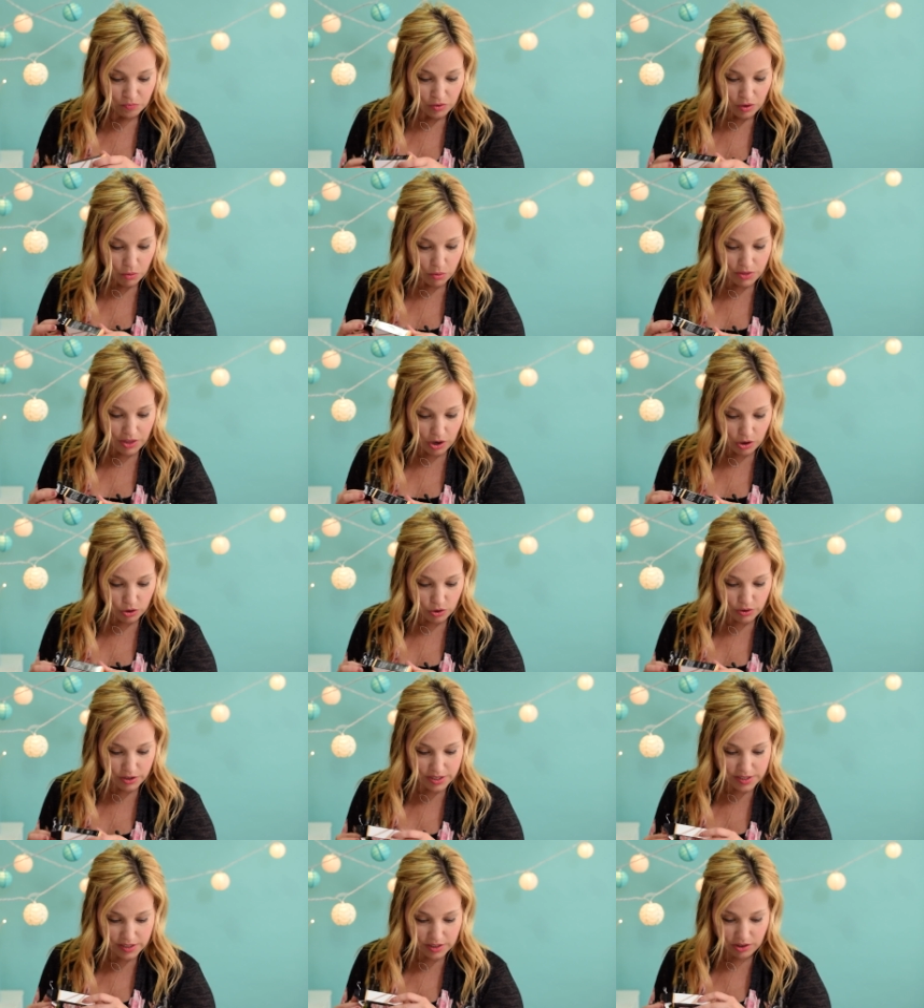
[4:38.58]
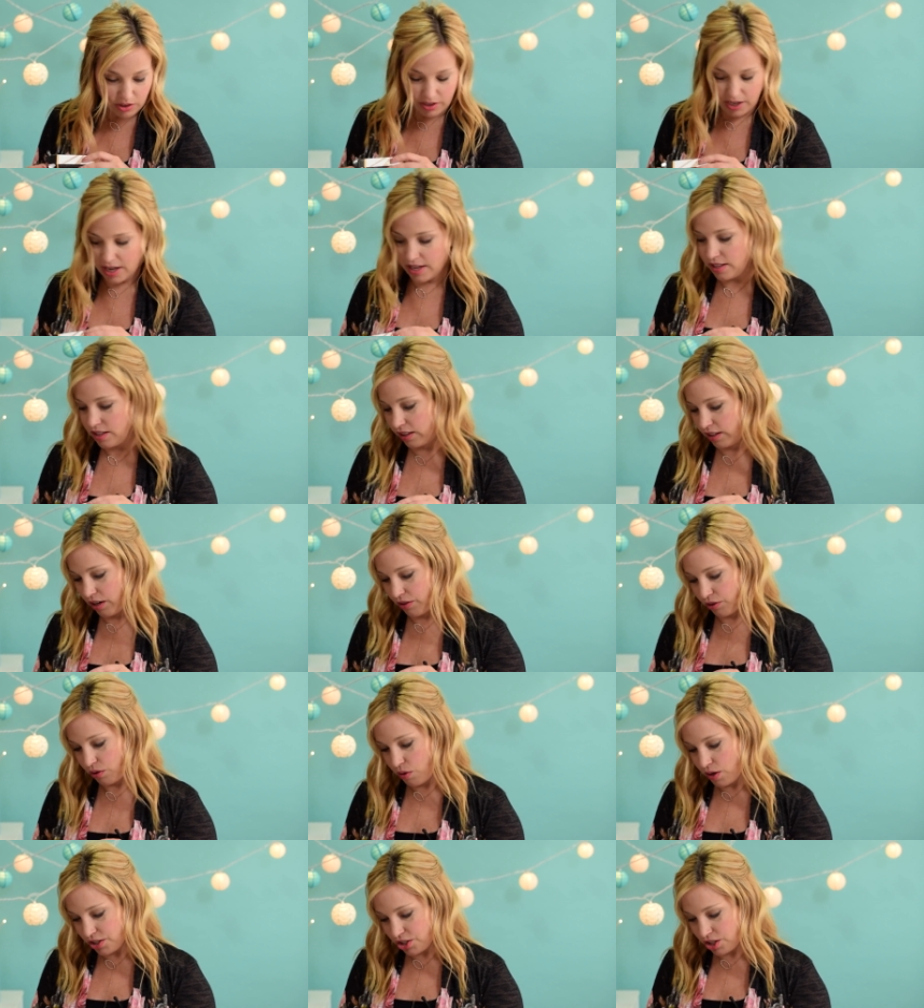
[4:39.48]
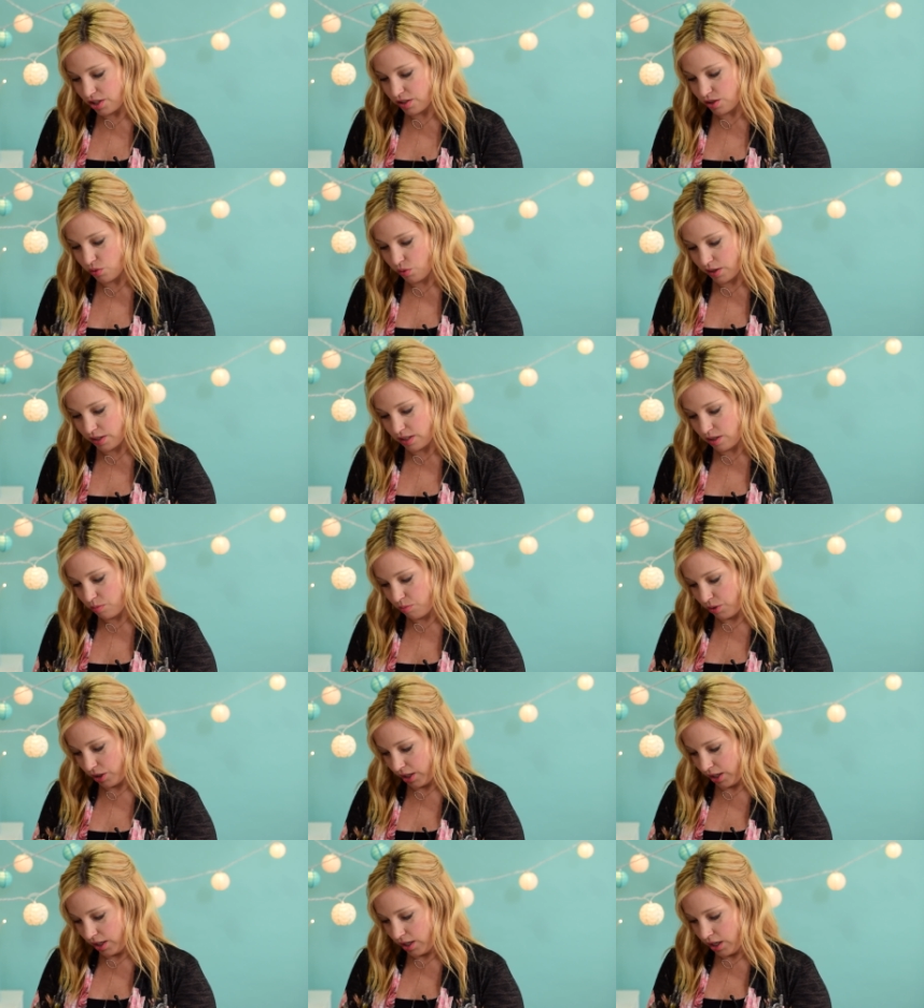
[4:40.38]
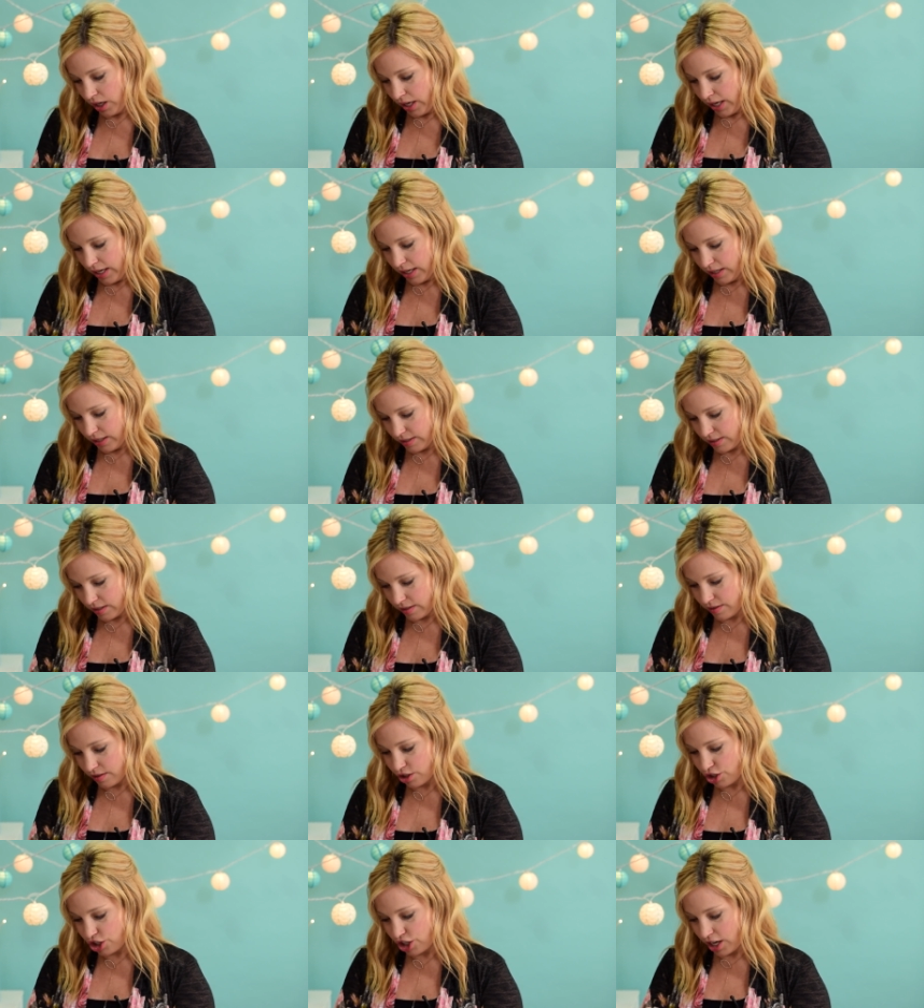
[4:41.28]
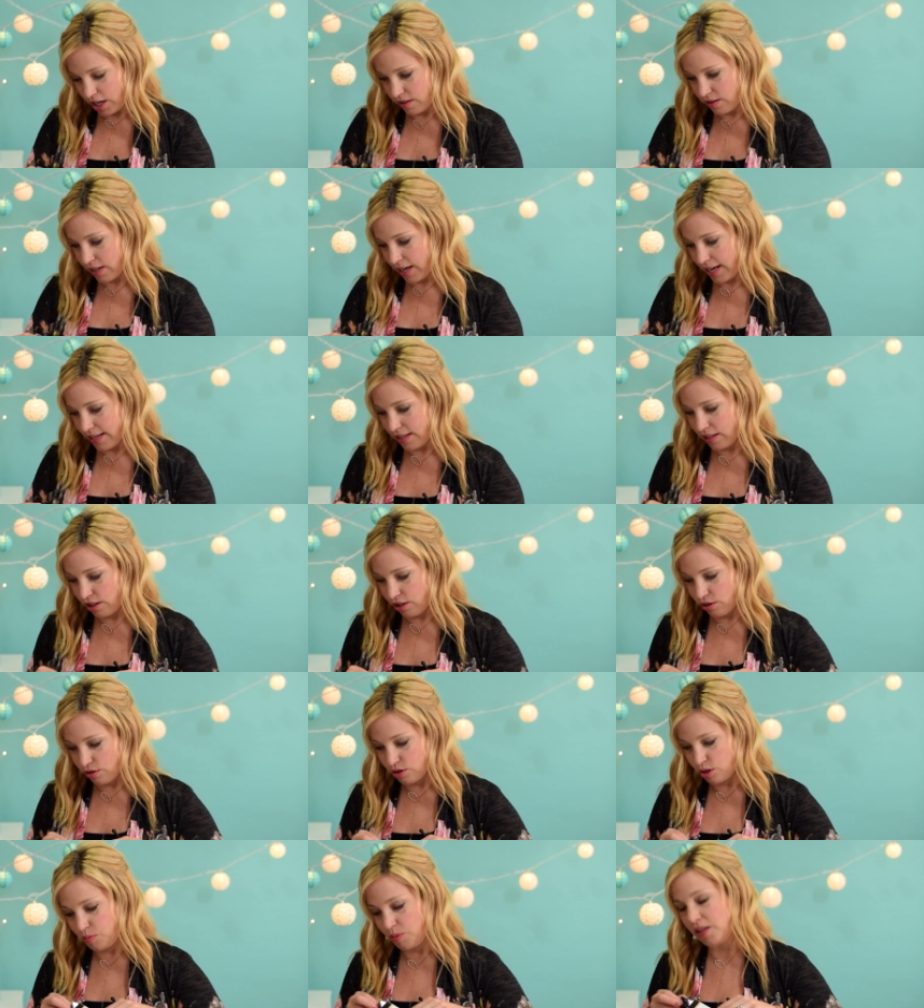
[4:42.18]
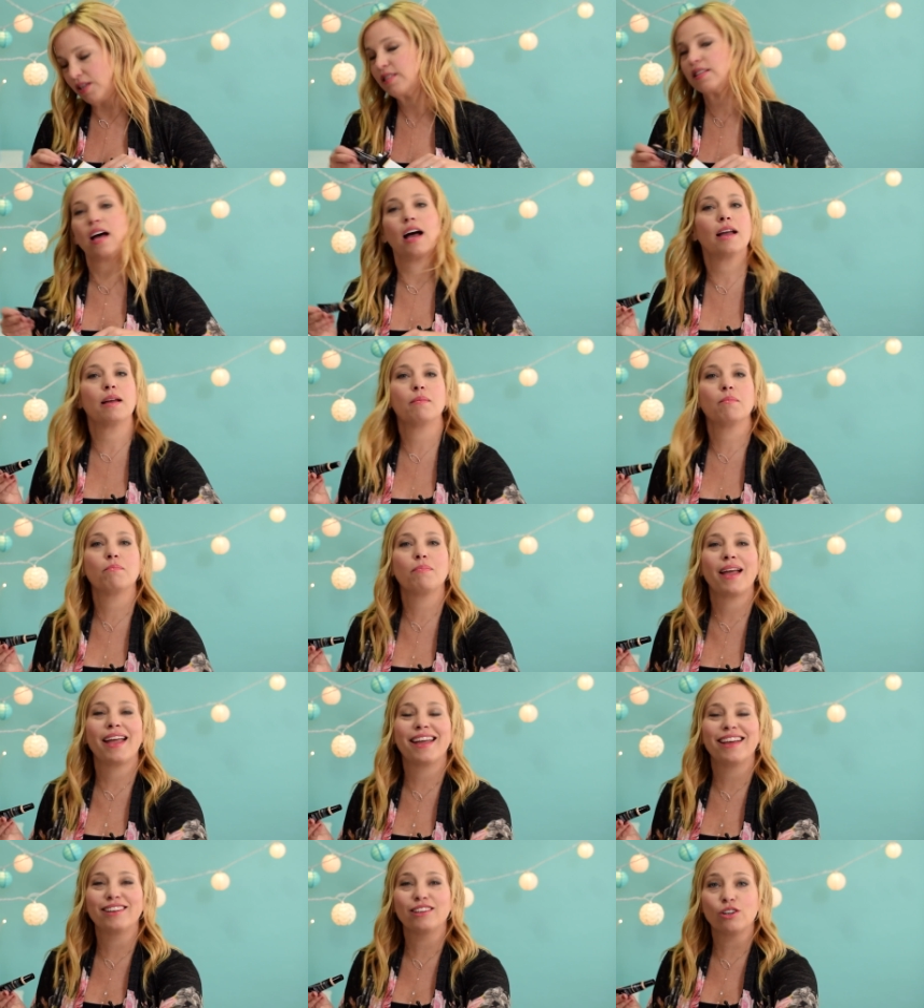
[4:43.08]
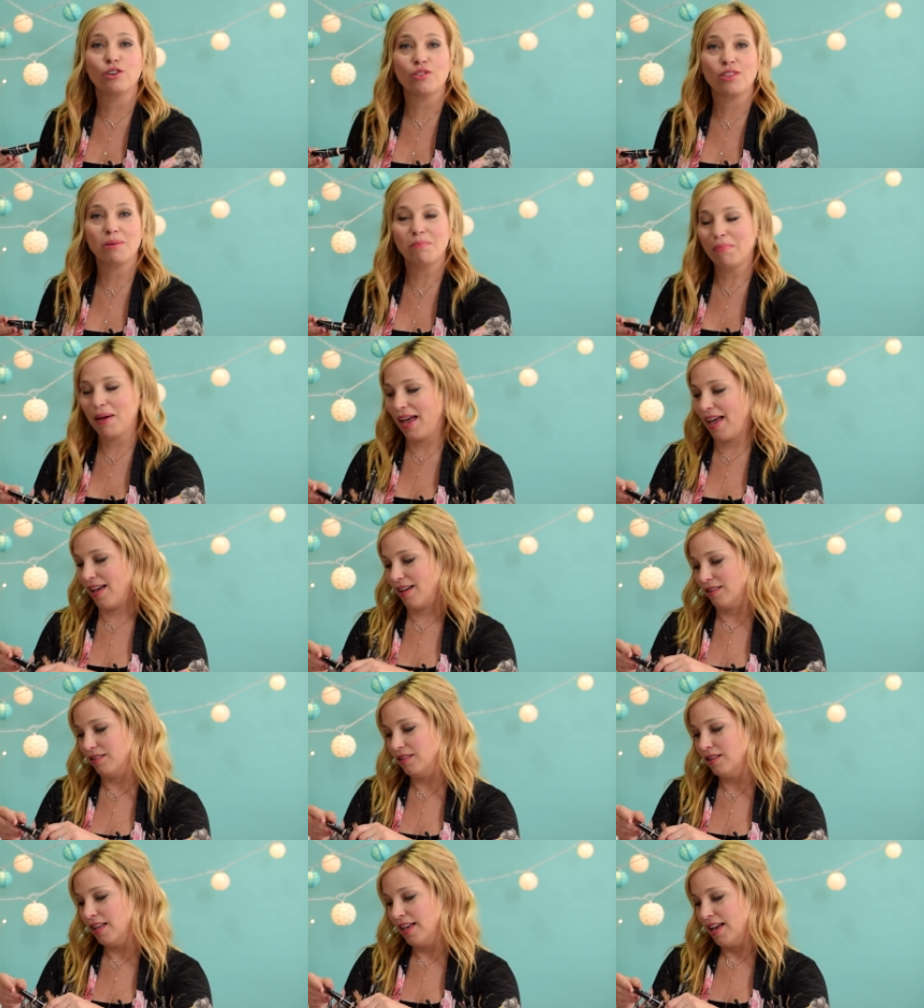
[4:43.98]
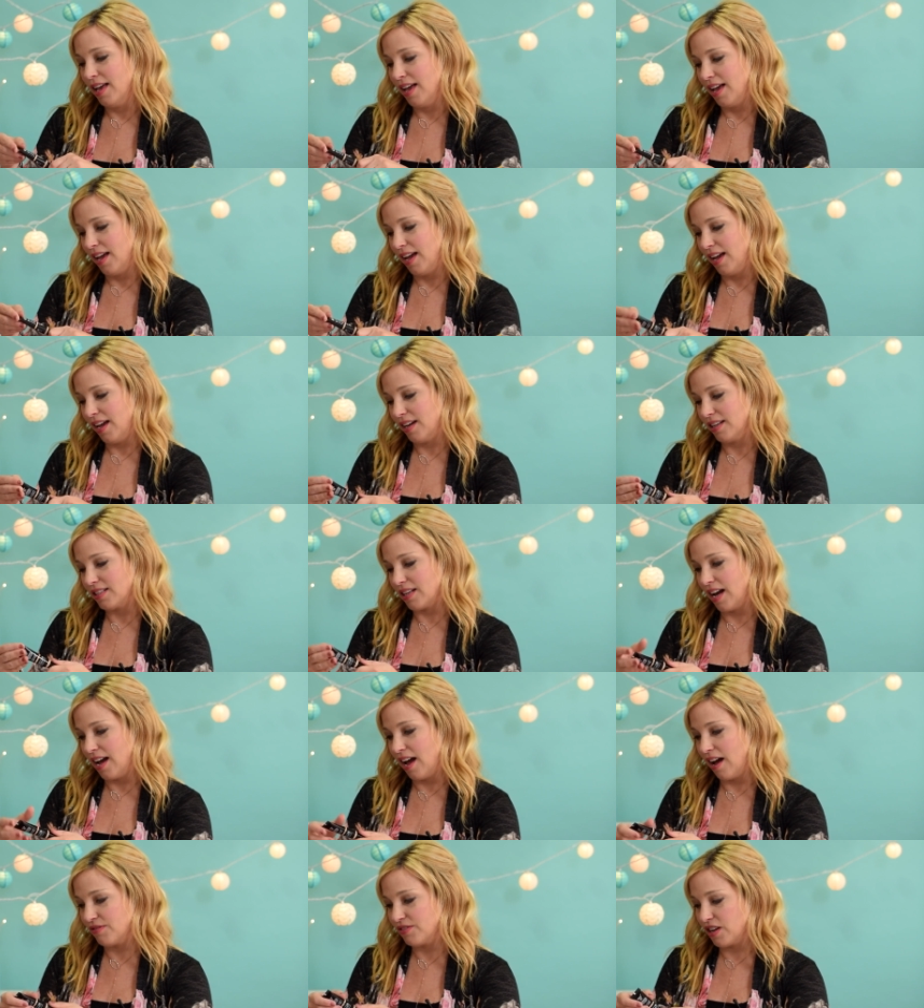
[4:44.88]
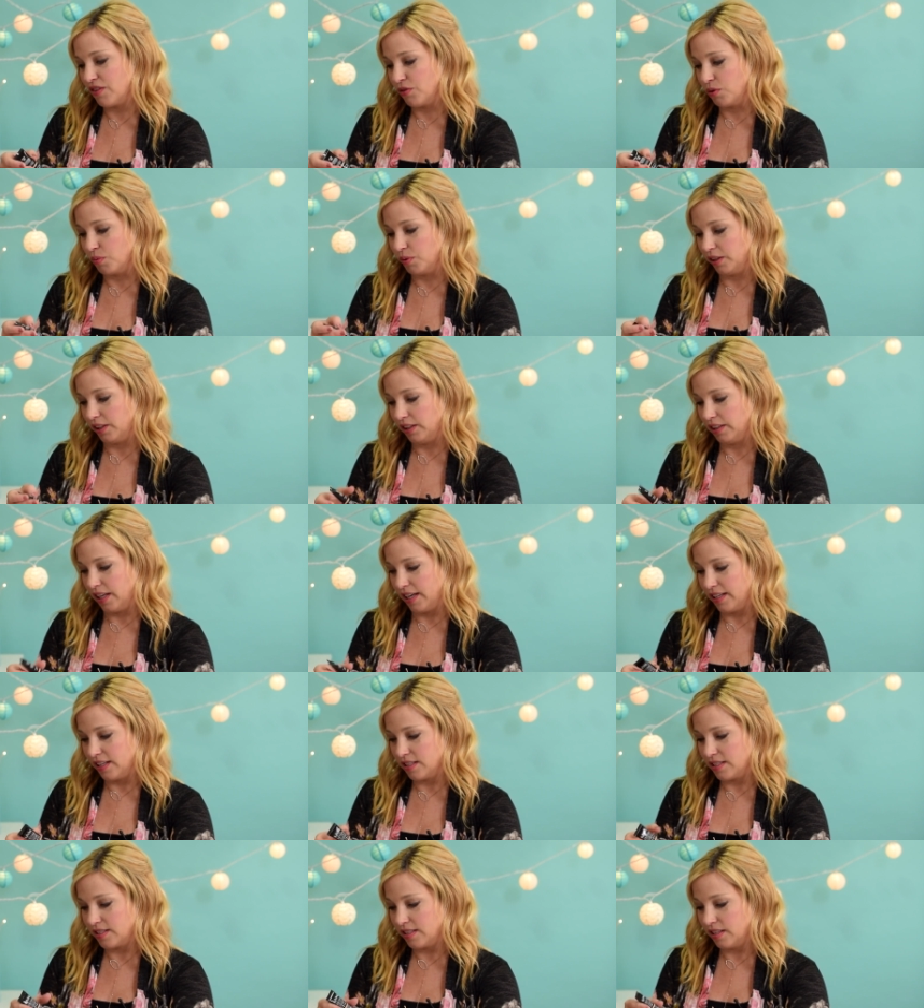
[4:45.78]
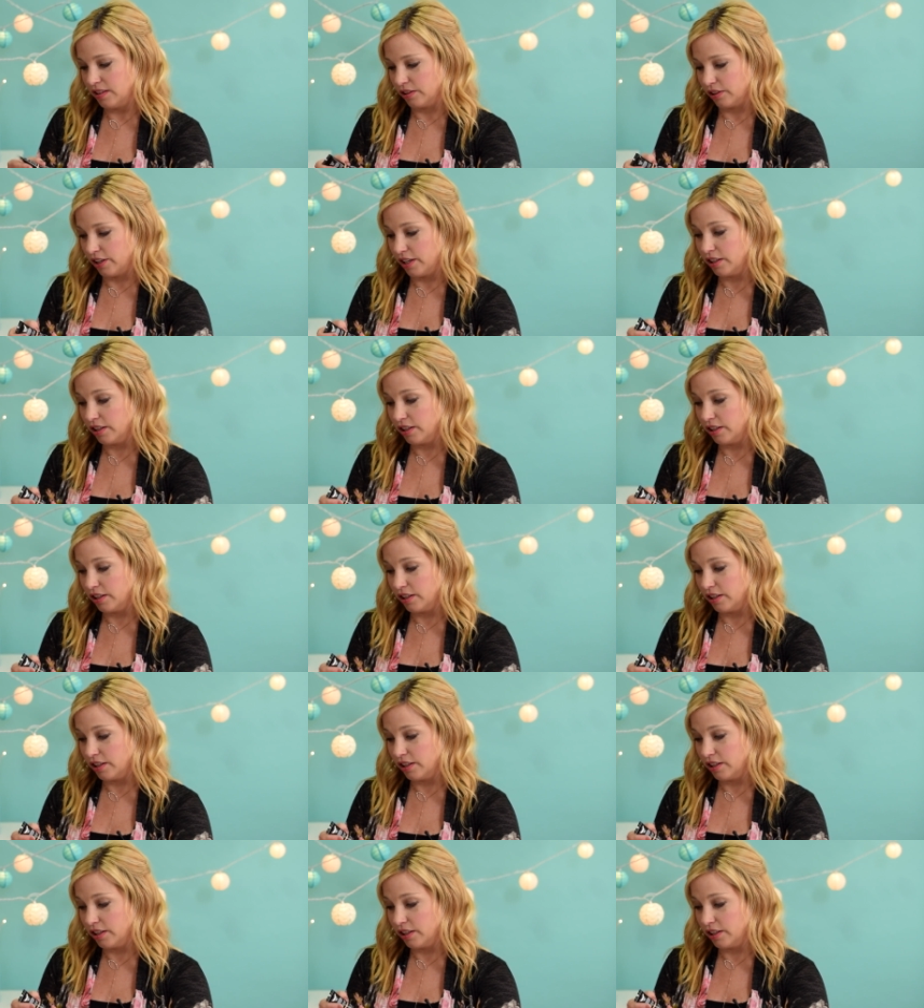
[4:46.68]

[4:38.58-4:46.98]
without creasing or caking. Now the question is going to be, is this a shade that I can use because I am paler than pale and I have to have a really light concealer.